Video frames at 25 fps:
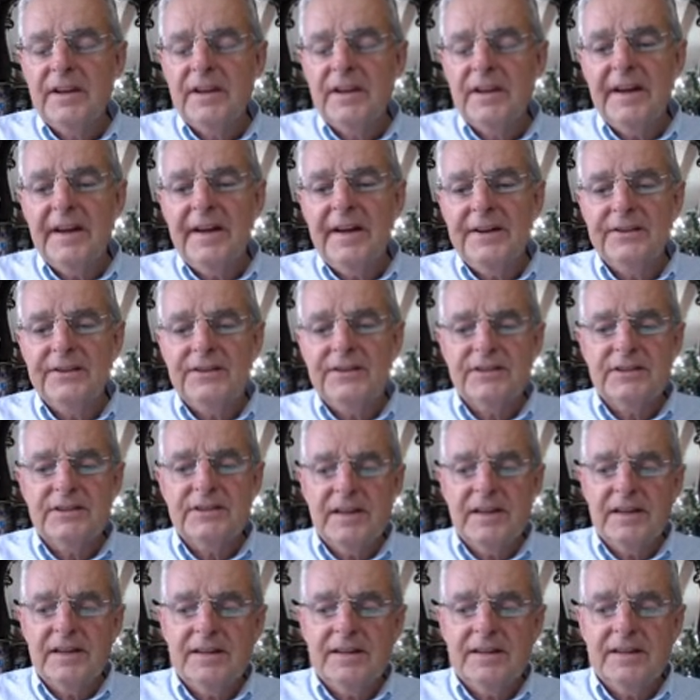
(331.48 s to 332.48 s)
and
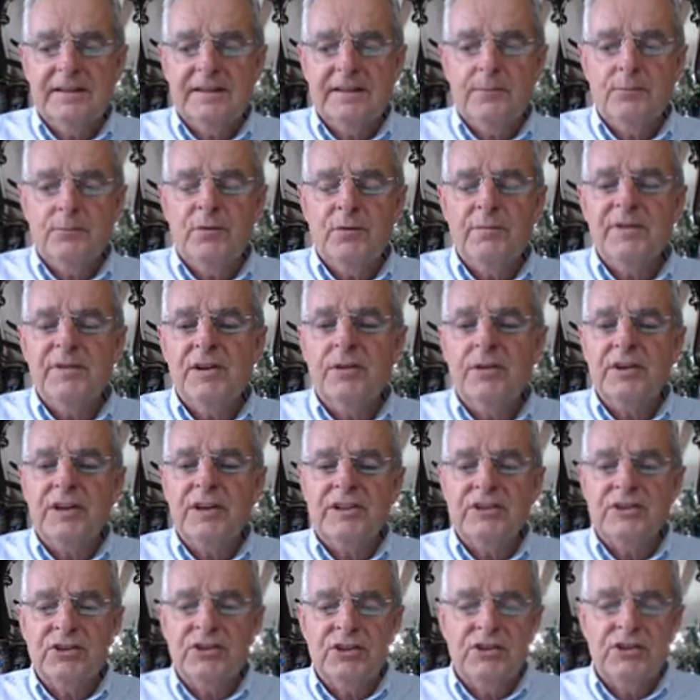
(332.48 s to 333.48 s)
then we'll be looking
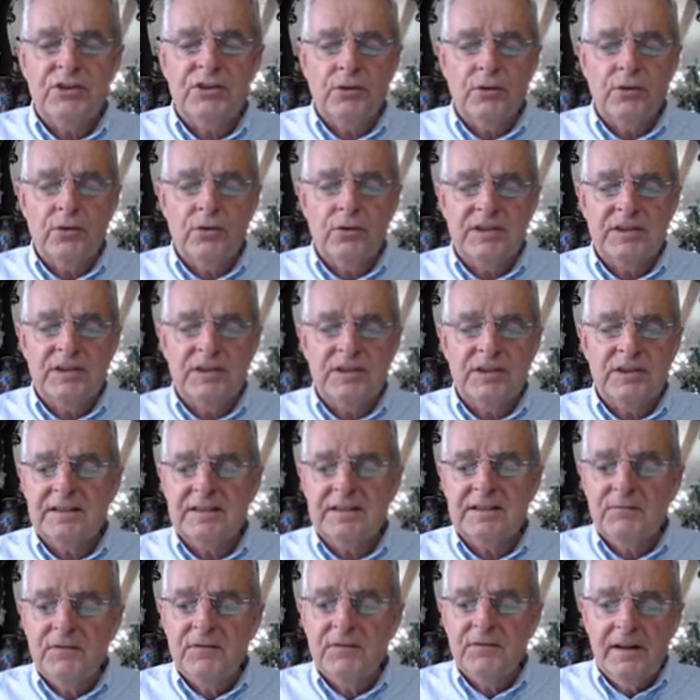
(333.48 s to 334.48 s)
to short it.
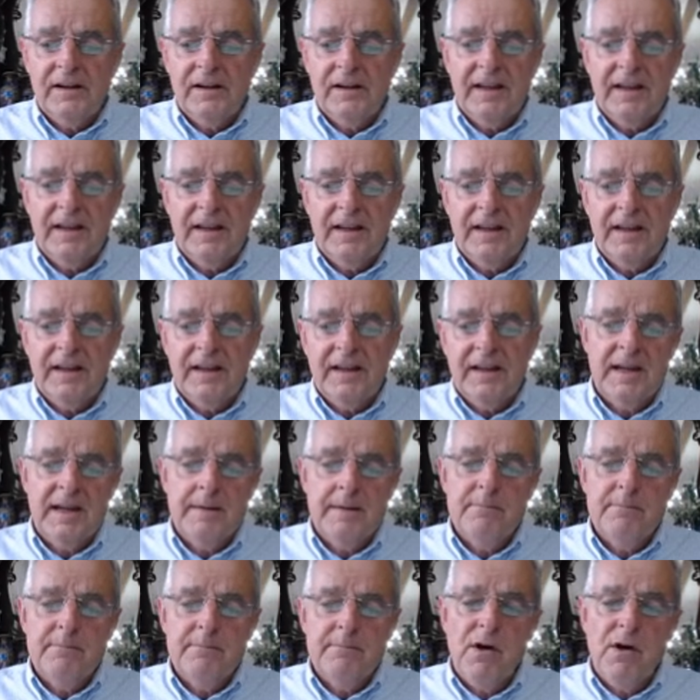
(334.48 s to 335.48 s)
It
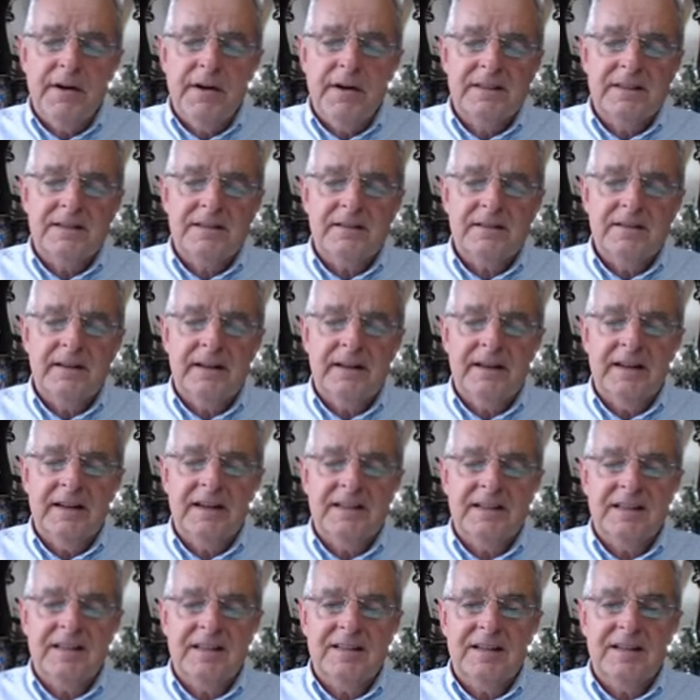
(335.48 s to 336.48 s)
might,
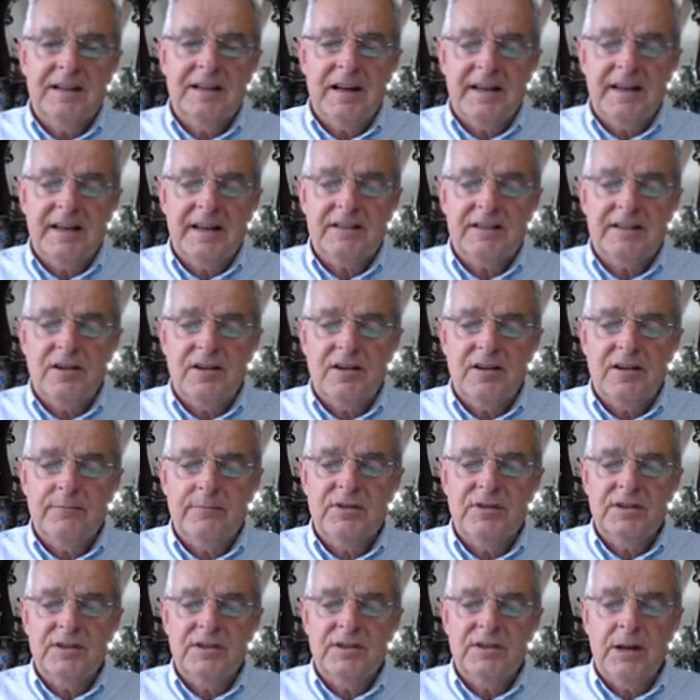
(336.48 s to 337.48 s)
as it did last time,
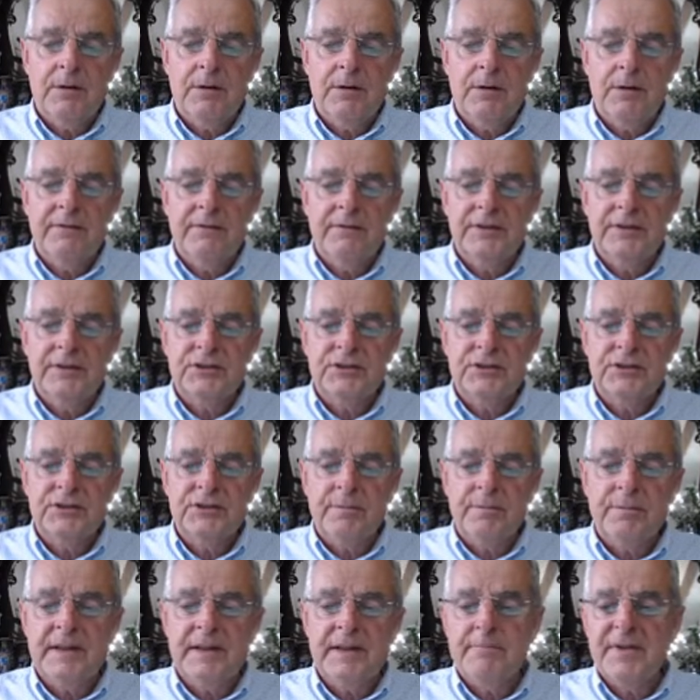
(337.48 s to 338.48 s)
just go over the top
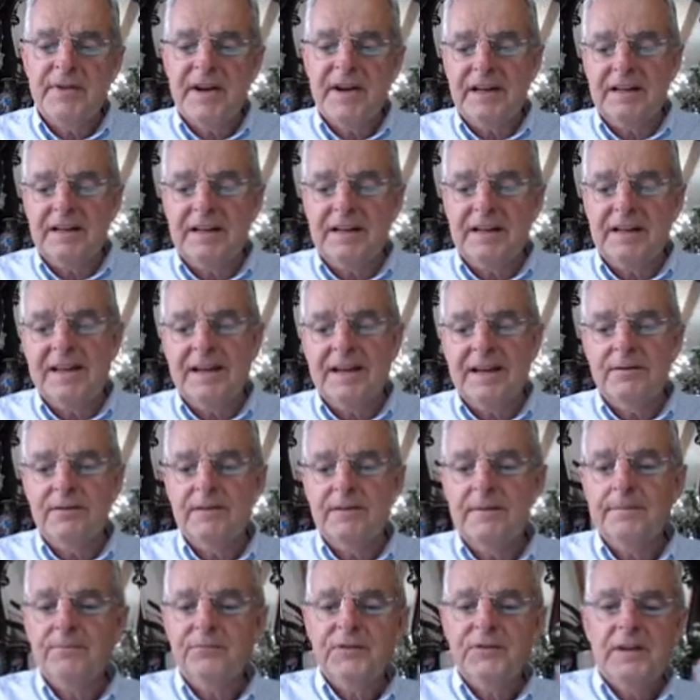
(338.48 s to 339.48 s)
and then back down.
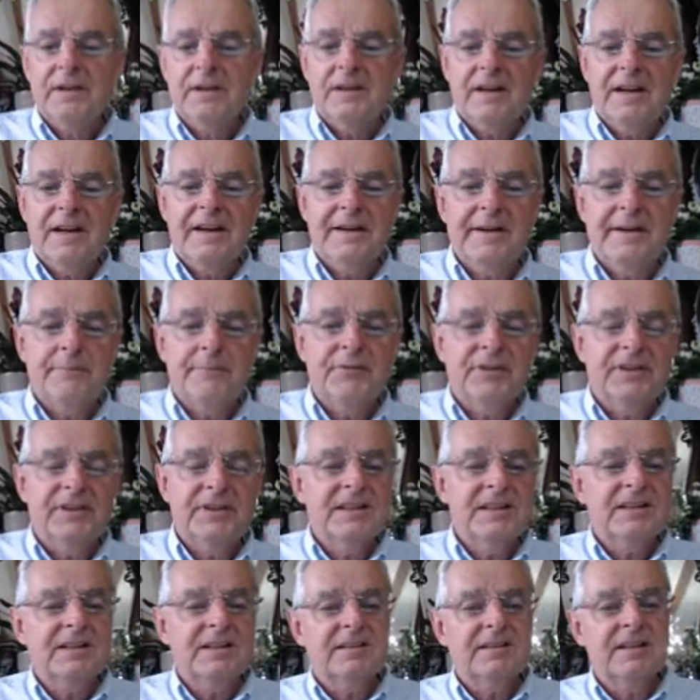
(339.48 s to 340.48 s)
But
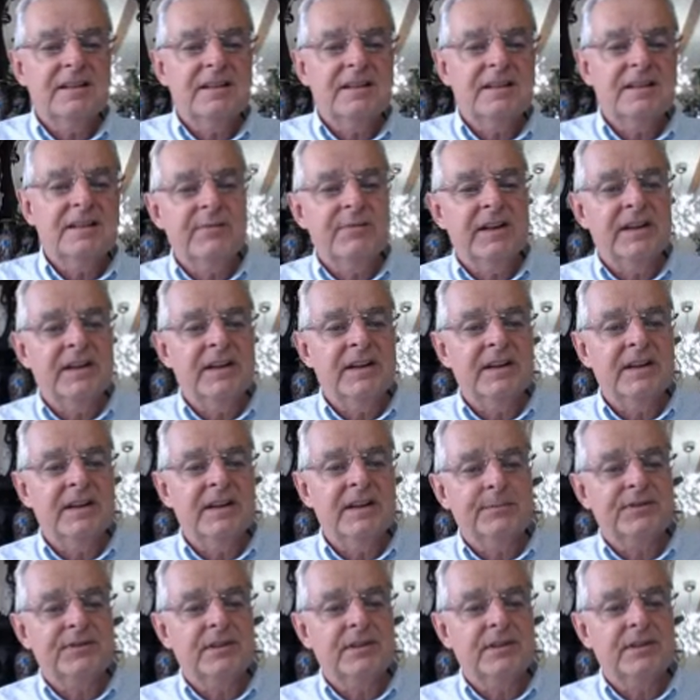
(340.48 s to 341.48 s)
this has been
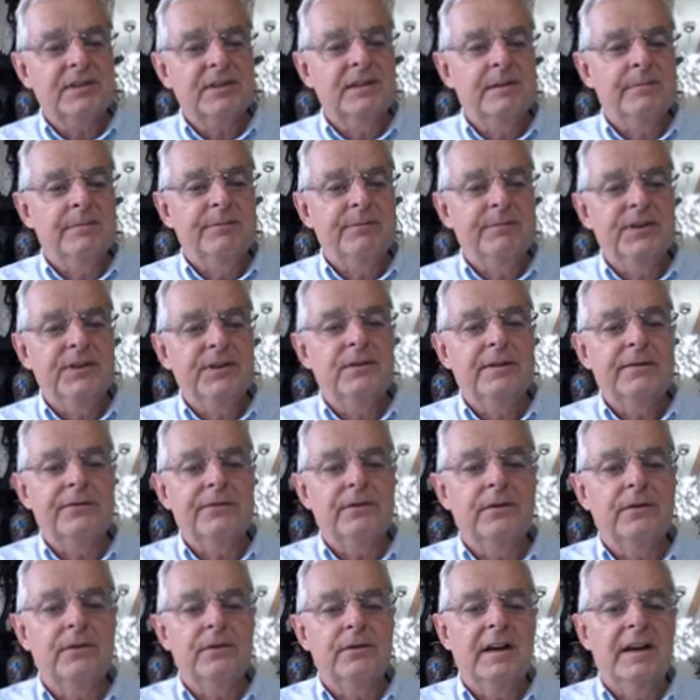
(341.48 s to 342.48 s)
absolutely
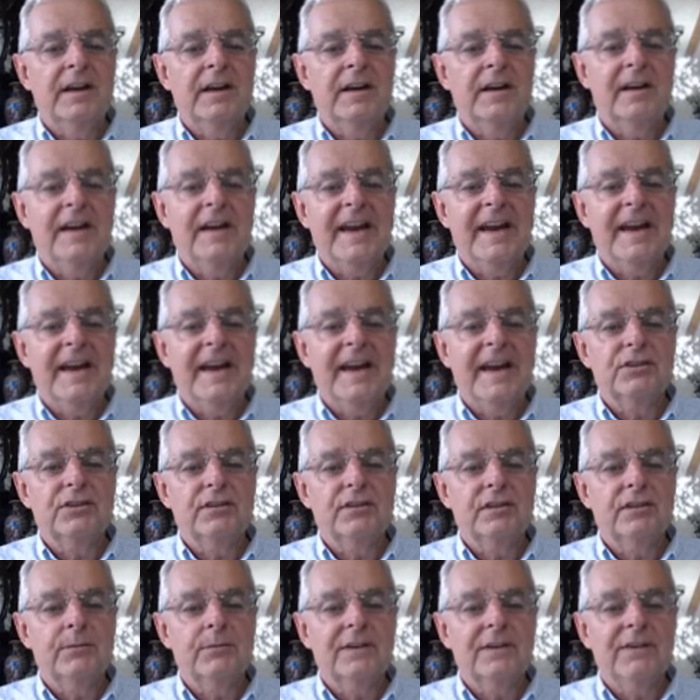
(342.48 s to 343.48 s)
beautiful action
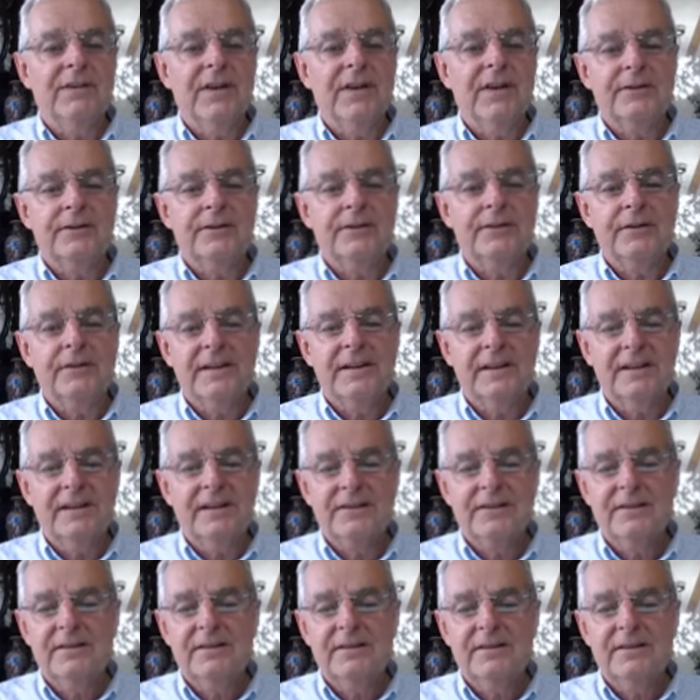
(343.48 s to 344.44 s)
that we've had on this.